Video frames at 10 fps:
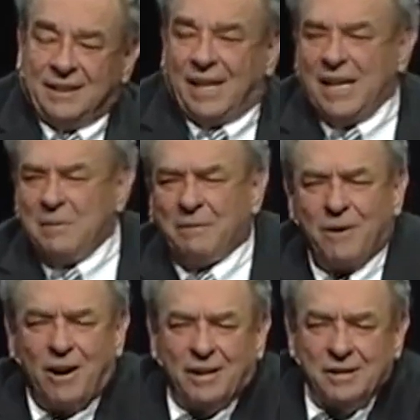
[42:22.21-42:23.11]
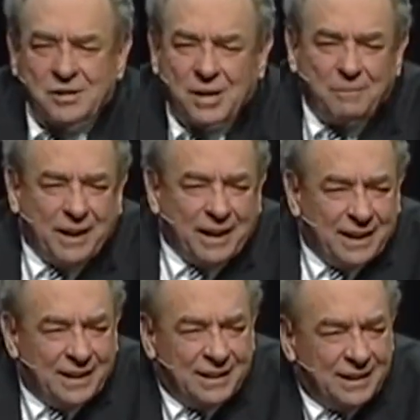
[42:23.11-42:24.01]
The kingdom of God is
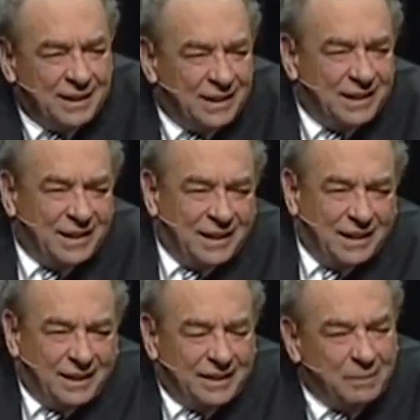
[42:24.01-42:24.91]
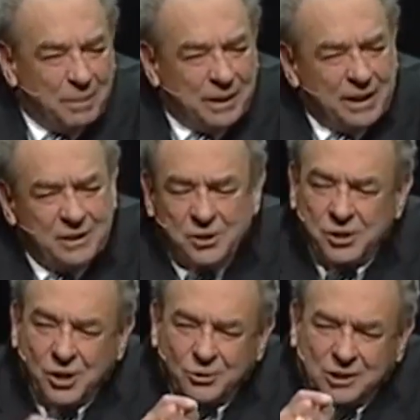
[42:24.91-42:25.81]
something that begins
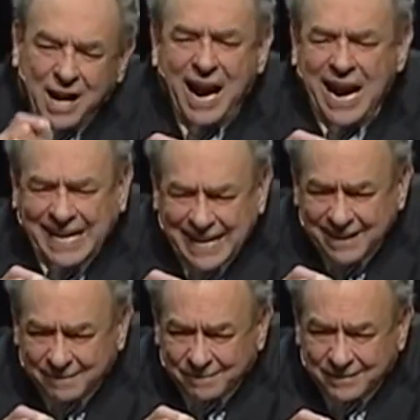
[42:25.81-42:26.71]
so tiny